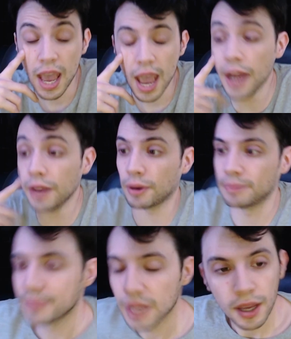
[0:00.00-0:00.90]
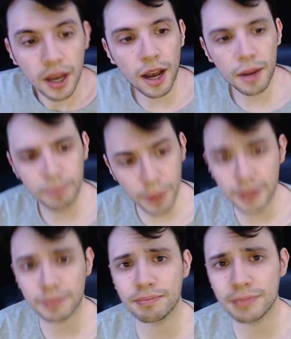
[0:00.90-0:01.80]
Anyway,
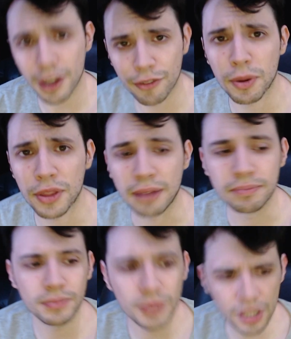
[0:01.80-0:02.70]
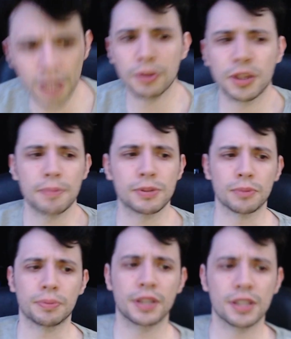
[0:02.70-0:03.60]
but enough about that. Let's talk about the
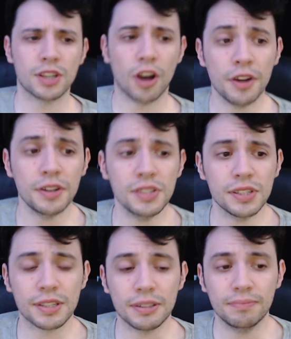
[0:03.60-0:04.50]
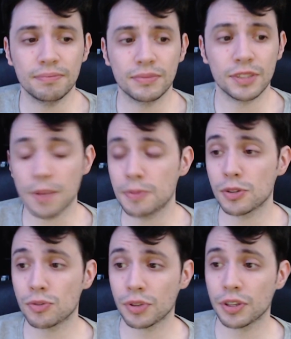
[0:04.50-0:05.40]
episode, because honestly, this
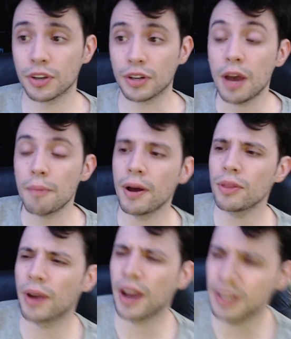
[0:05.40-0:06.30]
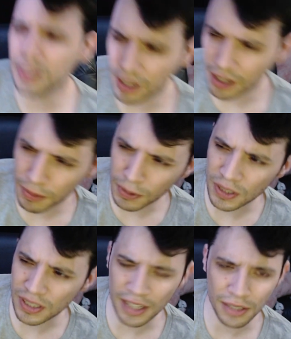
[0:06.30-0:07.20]
episode's really good. By the way, I didn't talk about
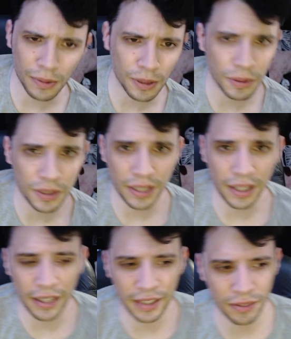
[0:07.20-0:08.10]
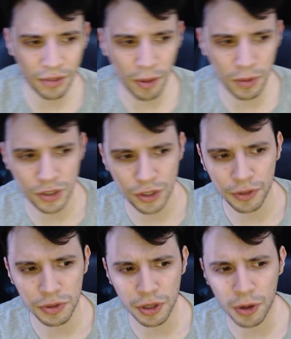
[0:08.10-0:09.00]
this last week because I wasn't sure if
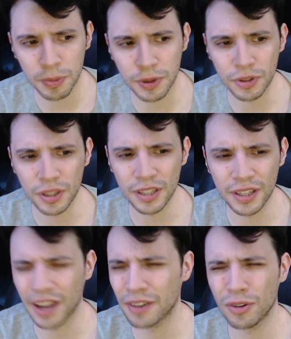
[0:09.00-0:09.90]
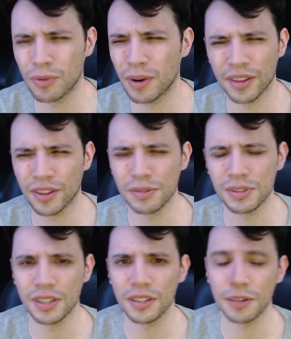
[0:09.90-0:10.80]
it was the OP or the ED. I don't know why I thought it was
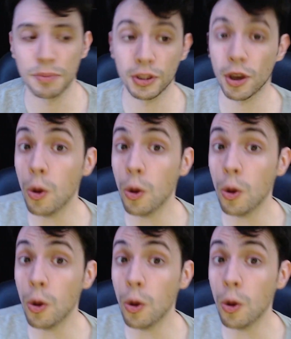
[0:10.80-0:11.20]
the ED, but the OP